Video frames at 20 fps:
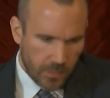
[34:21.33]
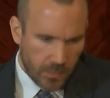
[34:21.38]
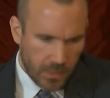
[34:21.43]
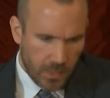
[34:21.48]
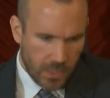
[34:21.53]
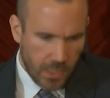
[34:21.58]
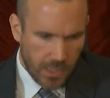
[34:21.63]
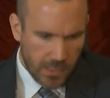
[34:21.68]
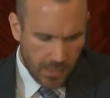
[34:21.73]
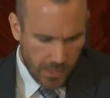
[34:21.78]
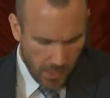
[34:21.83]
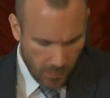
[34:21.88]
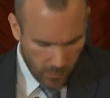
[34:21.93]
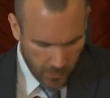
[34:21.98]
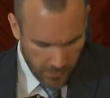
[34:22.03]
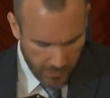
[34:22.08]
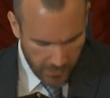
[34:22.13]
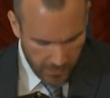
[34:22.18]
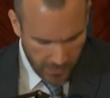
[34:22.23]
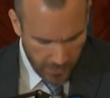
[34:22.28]
Lastly, I want
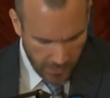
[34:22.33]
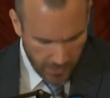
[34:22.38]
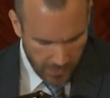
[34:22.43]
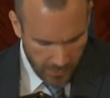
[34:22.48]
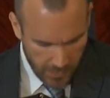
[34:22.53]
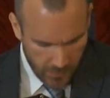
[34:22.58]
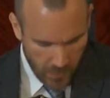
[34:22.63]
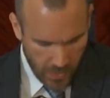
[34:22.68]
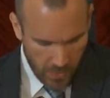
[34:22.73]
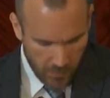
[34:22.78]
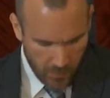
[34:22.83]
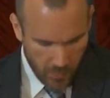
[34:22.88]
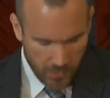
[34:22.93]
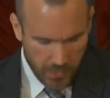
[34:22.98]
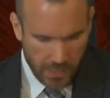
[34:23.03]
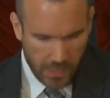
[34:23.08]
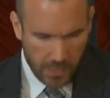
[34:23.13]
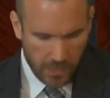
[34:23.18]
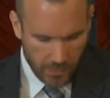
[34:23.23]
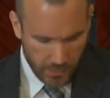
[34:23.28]
to say this about
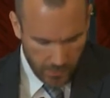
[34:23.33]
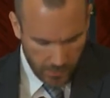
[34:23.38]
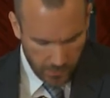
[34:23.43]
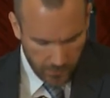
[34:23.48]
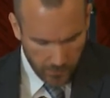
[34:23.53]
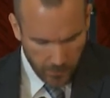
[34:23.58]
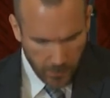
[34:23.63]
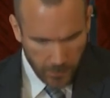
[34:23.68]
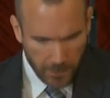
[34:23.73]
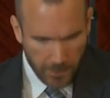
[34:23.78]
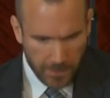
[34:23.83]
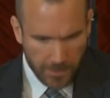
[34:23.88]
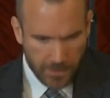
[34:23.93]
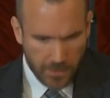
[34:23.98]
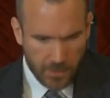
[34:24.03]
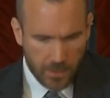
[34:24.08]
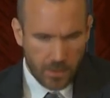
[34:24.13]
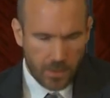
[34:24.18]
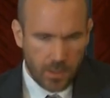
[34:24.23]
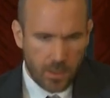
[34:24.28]
mortality.
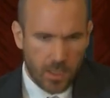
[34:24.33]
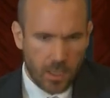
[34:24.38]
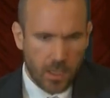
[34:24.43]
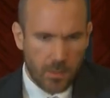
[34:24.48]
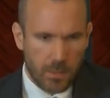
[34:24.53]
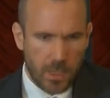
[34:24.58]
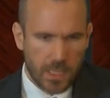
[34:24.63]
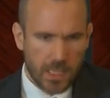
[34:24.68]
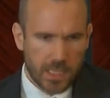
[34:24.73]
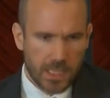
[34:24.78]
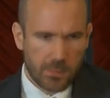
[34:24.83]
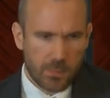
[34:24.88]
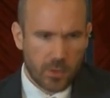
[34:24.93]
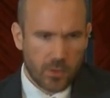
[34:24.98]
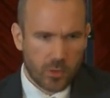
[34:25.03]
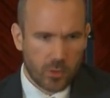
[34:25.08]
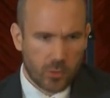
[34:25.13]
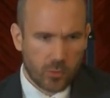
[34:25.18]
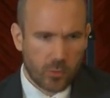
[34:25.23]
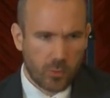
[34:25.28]
Many
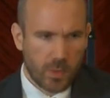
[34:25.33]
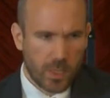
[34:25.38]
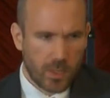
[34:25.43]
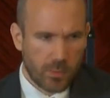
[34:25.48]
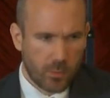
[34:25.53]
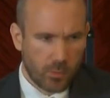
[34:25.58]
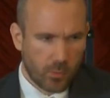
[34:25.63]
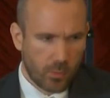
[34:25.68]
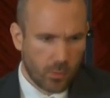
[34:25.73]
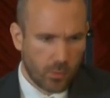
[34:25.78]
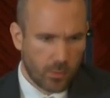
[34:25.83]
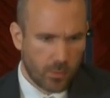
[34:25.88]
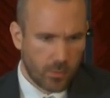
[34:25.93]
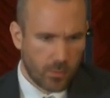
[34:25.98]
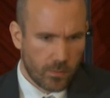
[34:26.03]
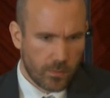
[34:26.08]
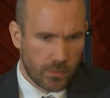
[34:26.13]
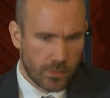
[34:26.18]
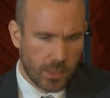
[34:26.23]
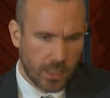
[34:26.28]
spiritual people
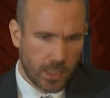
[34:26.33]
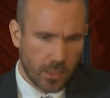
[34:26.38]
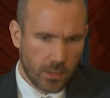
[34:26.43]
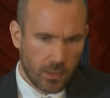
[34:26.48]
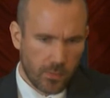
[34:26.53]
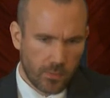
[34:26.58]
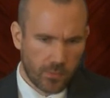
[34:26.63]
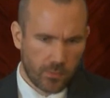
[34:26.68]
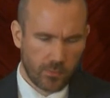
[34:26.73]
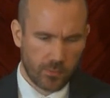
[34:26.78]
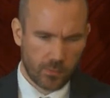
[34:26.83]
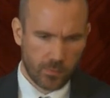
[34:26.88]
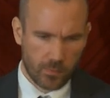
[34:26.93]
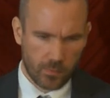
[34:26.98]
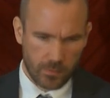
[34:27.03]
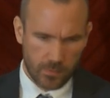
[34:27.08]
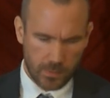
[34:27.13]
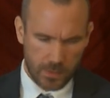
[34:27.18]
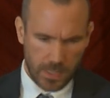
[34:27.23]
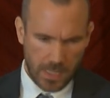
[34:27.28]
think of
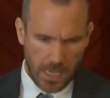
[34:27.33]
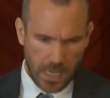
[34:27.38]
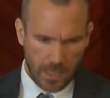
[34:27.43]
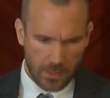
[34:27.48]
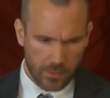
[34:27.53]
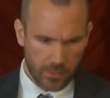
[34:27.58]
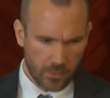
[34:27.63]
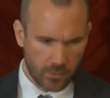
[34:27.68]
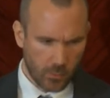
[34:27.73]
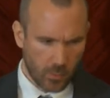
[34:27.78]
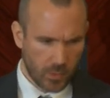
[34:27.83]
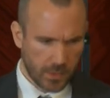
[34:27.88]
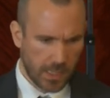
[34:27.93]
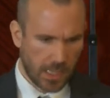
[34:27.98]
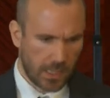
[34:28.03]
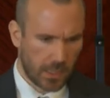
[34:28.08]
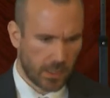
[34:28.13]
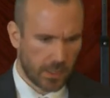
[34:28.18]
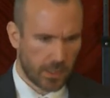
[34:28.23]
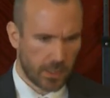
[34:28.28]
death and
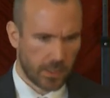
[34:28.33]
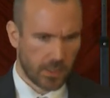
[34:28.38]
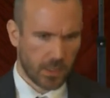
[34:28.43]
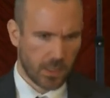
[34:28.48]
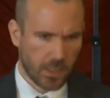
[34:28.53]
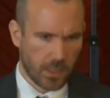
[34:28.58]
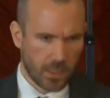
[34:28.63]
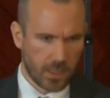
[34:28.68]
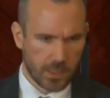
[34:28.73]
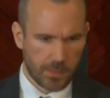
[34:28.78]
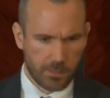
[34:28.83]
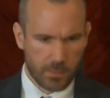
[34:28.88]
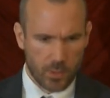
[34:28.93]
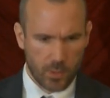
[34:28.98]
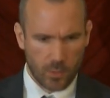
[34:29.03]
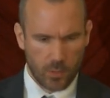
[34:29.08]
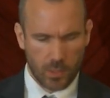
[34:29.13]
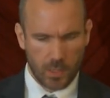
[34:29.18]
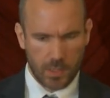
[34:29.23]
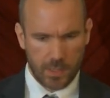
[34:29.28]
mortality as
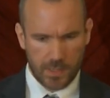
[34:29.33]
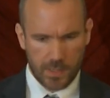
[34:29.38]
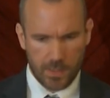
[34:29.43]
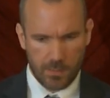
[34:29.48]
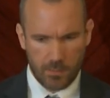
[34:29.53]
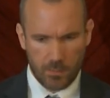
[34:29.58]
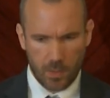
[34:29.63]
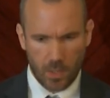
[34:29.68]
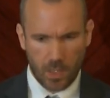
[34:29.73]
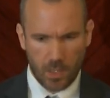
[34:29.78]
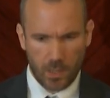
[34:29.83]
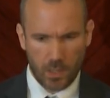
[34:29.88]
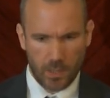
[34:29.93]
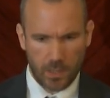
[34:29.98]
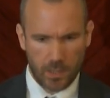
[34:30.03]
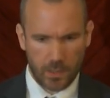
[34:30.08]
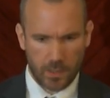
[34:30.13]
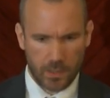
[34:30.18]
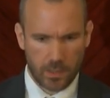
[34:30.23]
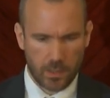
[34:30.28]
purely
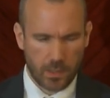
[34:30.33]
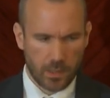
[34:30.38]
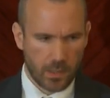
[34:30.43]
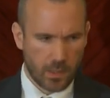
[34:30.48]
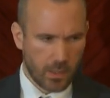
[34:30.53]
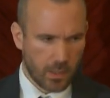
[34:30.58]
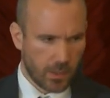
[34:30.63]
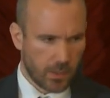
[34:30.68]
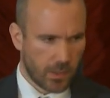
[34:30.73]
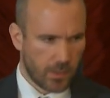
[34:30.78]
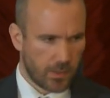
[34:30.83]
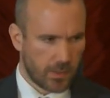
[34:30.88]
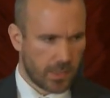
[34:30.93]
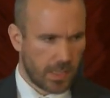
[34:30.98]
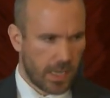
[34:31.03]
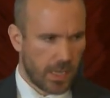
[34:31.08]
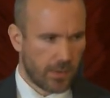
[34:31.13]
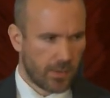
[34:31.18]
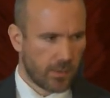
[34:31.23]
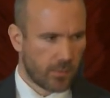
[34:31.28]
symbolic, that
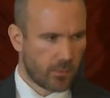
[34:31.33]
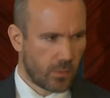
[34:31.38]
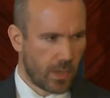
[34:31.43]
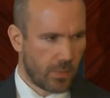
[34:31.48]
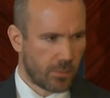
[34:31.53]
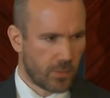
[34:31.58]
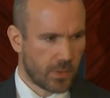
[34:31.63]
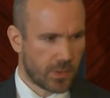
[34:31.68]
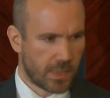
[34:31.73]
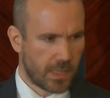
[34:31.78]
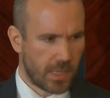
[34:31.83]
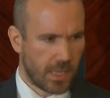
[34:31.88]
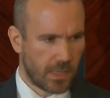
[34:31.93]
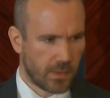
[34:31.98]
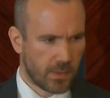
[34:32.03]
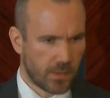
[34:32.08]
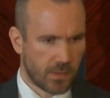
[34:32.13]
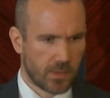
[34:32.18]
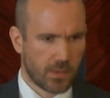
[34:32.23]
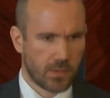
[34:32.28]
death
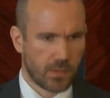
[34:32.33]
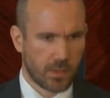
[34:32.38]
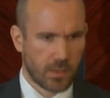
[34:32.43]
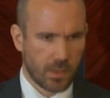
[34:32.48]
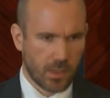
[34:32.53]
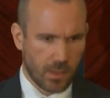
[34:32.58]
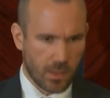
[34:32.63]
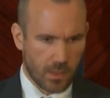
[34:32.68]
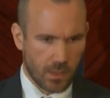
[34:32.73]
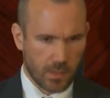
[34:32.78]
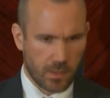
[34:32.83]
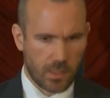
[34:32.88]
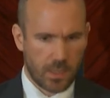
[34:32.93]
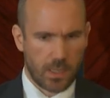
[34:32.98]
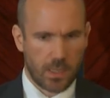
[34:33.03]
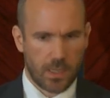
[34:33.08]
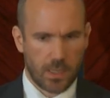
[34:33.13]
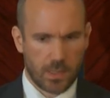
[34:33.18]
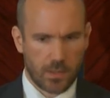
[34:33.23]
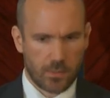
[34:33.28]
represents
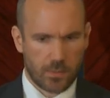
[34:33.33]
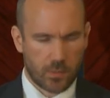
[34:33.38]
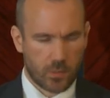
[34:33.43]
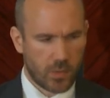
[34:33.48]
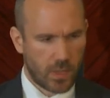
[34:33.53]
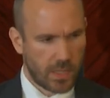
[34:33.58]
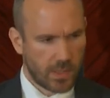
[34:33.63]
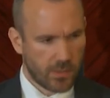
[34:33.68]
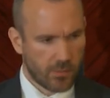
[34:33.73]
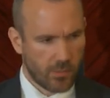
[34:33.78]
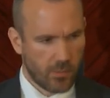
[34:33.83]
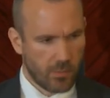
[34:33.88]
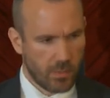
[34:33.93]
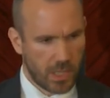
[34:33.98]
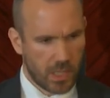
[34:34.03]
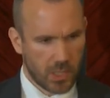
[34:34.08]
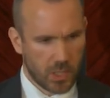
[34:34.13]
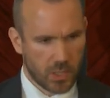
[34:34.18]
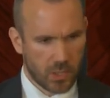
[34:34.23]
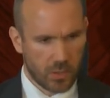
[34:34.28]
the
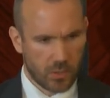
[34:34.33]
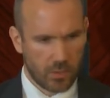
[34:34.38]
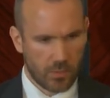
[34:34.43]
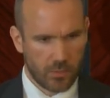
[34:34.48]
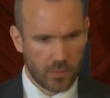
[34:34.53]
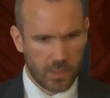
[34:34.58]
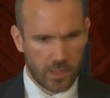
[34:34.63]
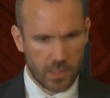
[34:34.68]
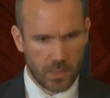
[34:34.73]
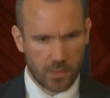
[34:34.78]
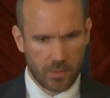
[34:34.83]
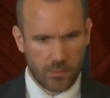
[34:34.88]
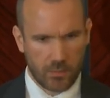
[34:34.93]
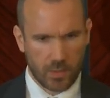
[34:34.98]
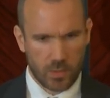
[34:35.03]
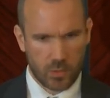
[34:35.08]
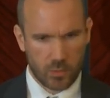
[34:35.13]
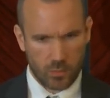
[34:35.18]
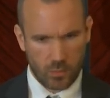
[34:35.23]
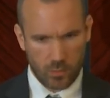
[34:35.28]
transformation of the
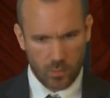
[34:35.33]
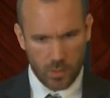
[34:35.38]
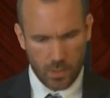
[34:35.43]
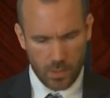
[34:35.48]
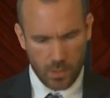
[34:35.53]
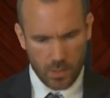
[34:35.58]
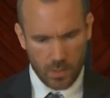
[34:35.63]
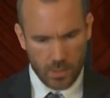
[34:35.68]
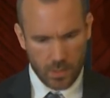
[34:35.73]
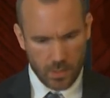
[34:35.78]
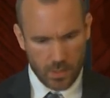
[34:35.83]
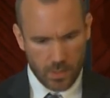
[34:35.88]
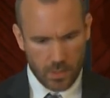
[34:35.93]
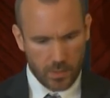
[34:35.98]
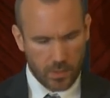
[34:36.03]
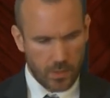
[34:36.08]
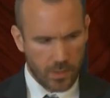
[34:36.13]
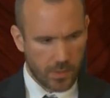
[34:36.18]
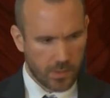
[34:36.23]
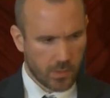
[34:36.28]
individual
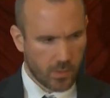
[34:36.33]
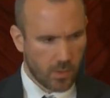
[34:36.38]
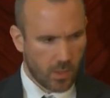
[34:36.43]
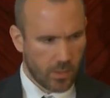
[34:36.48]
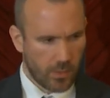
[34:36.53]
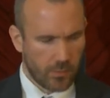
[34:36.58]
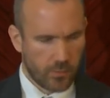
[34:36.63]
that has gone